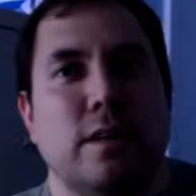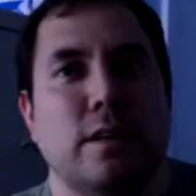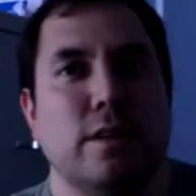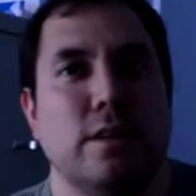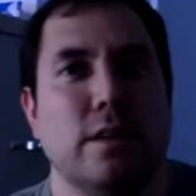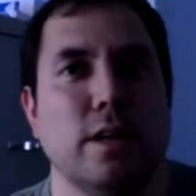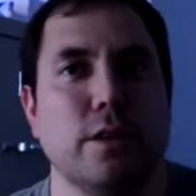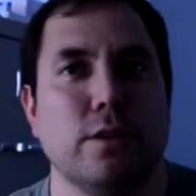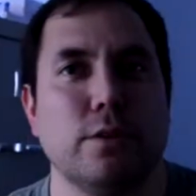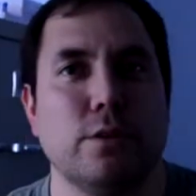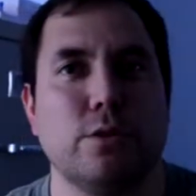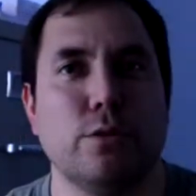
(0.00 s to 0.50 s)

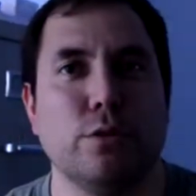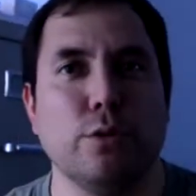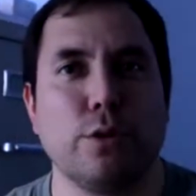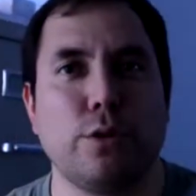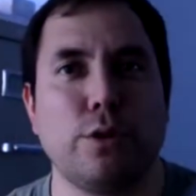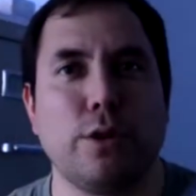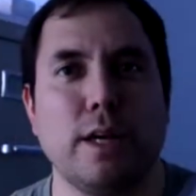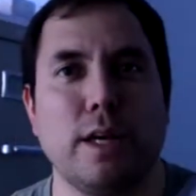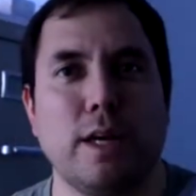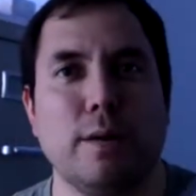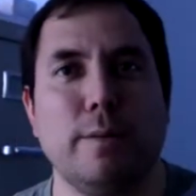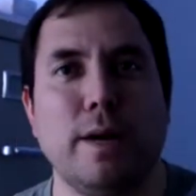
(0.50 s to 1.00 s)
The other cool
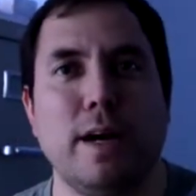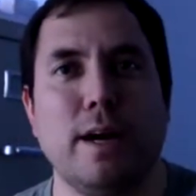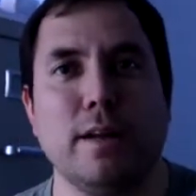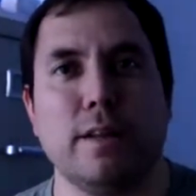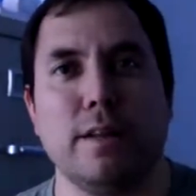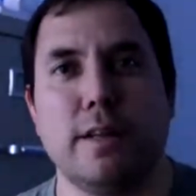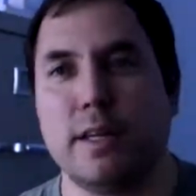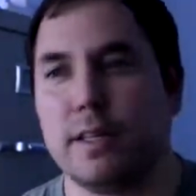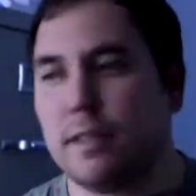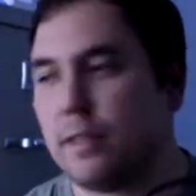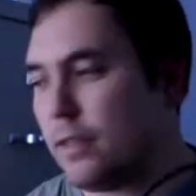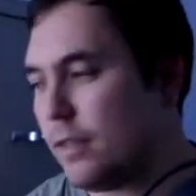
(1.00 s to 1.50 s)
thing about
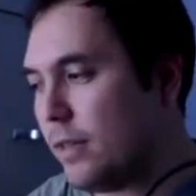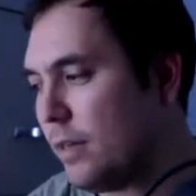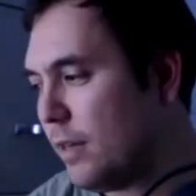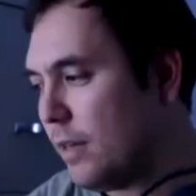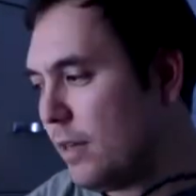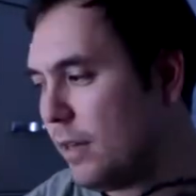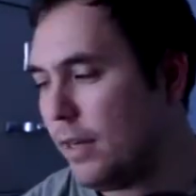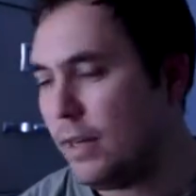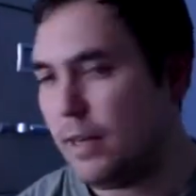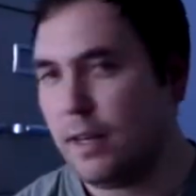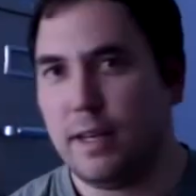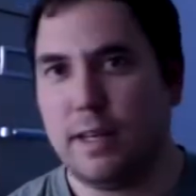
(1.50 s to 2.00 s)
this
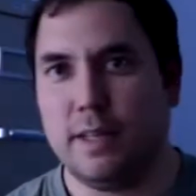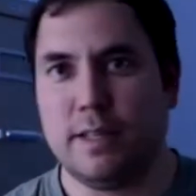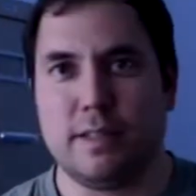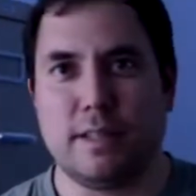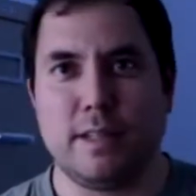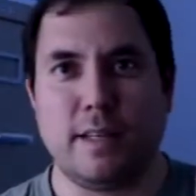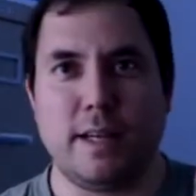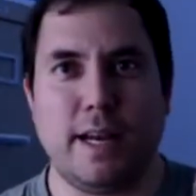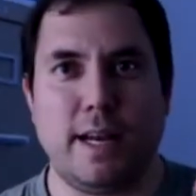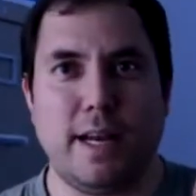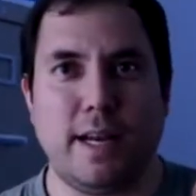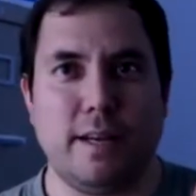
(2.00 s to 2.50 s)
is
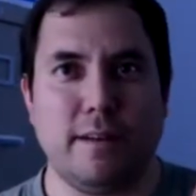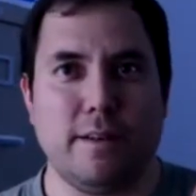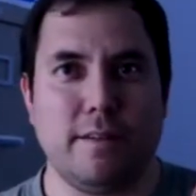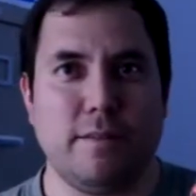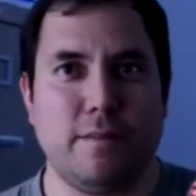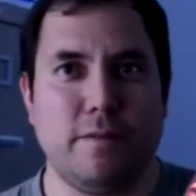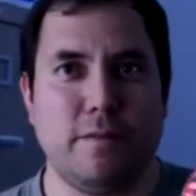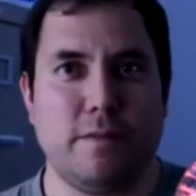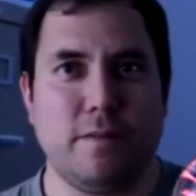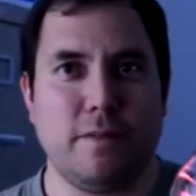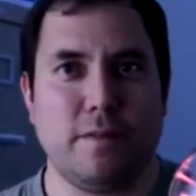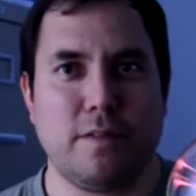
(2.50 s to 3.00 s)
that
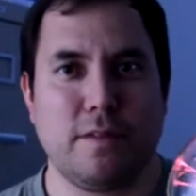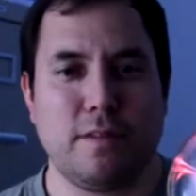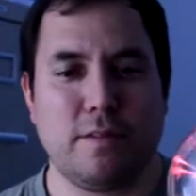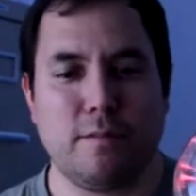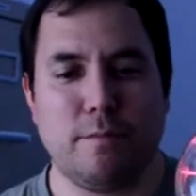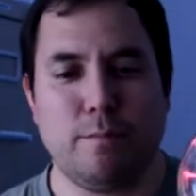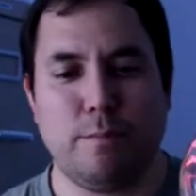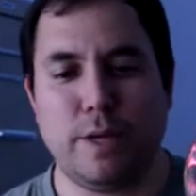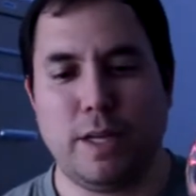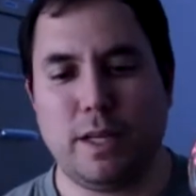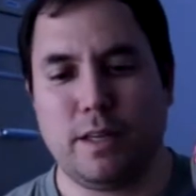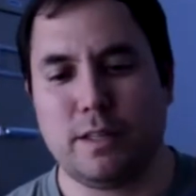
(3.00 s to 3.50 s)

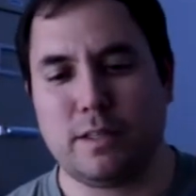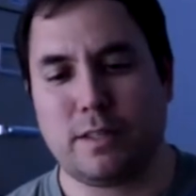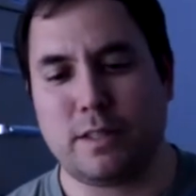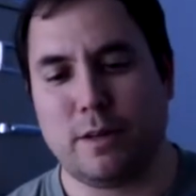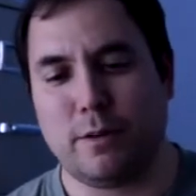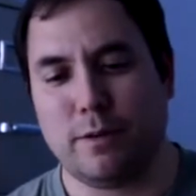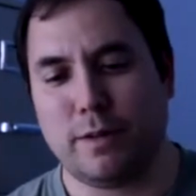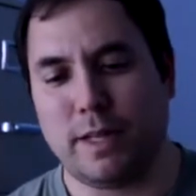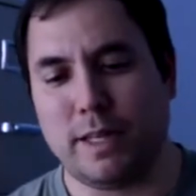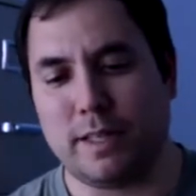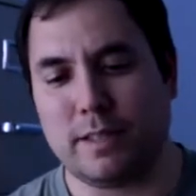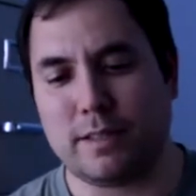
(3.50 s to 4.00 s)
being
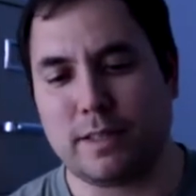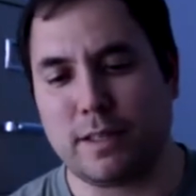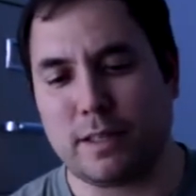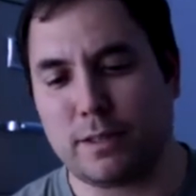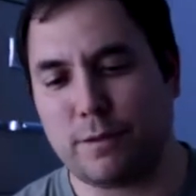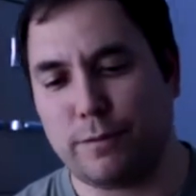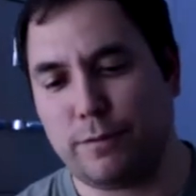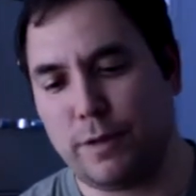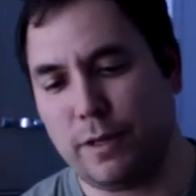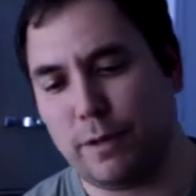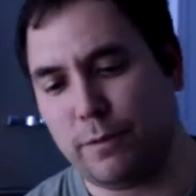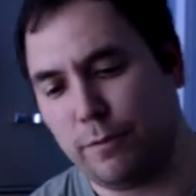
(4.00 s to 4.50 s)
someone that's 6
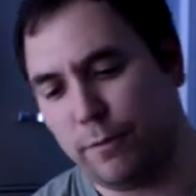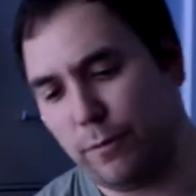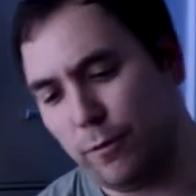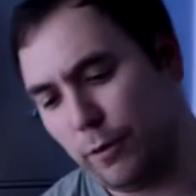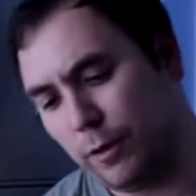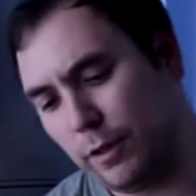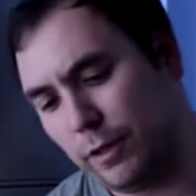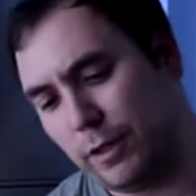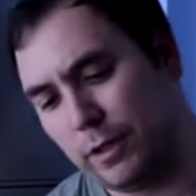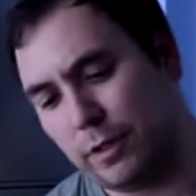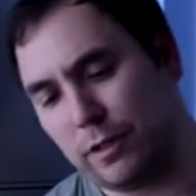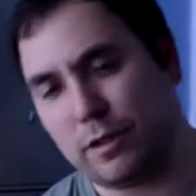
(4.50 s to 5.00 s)
feet 4
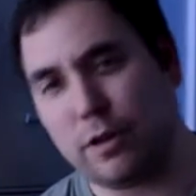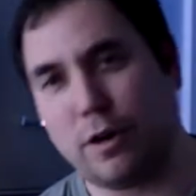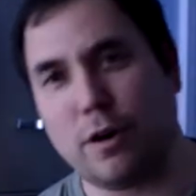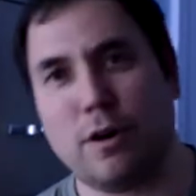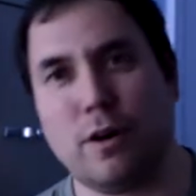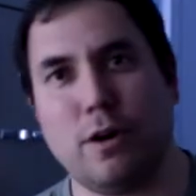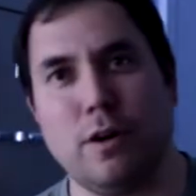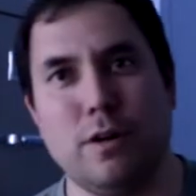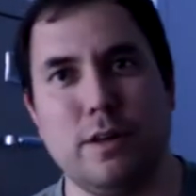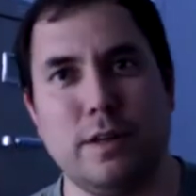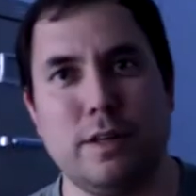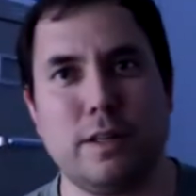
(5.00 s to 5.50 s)
inches
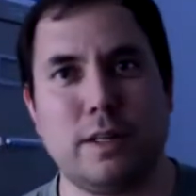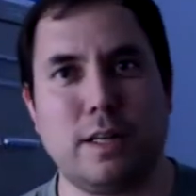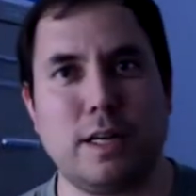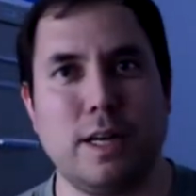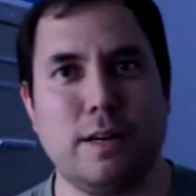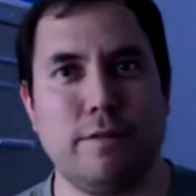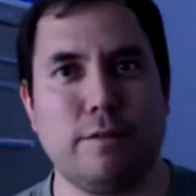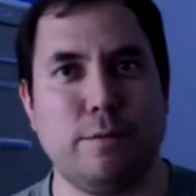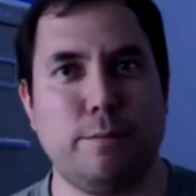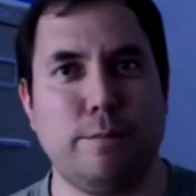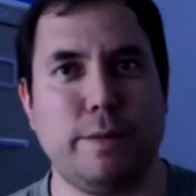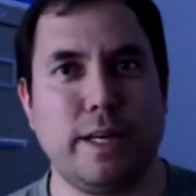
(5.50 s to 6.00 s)
tall and kind
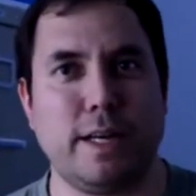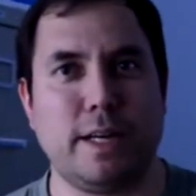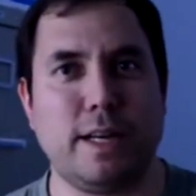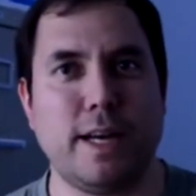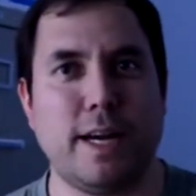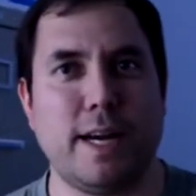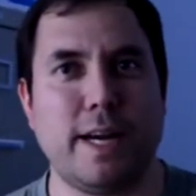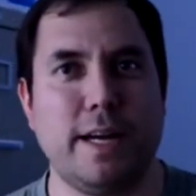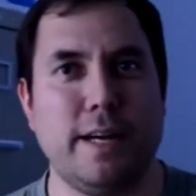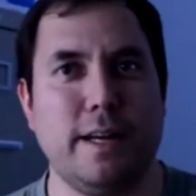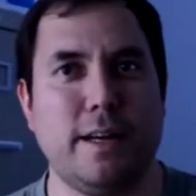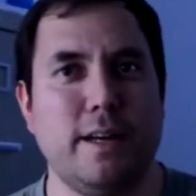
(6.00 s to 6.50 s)
of a big
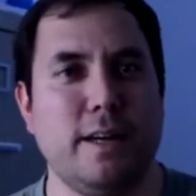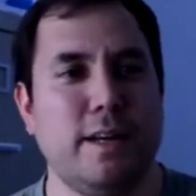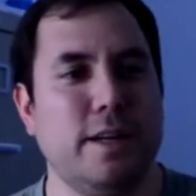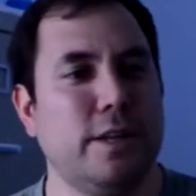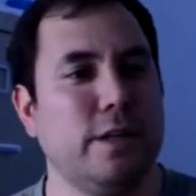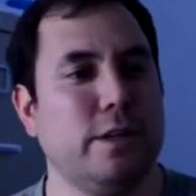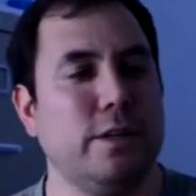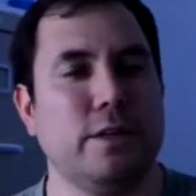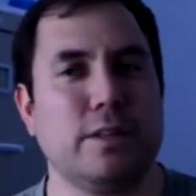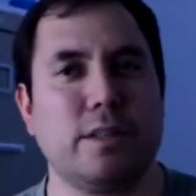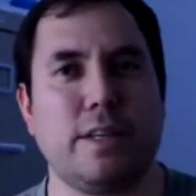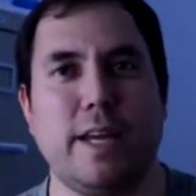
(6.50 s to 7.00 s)
guy,
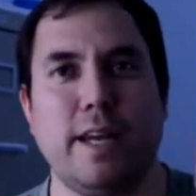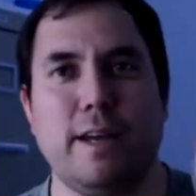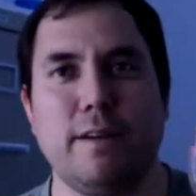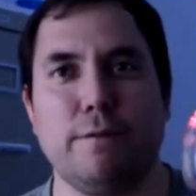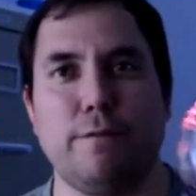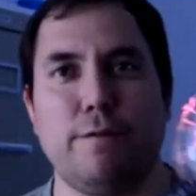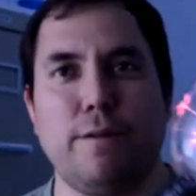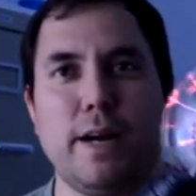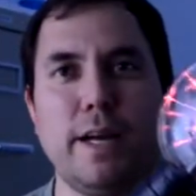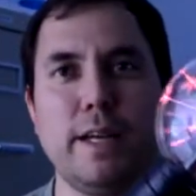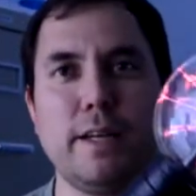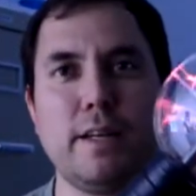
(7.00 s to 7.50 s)
you just can't
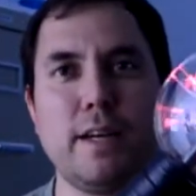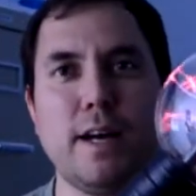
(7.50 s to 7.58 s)
find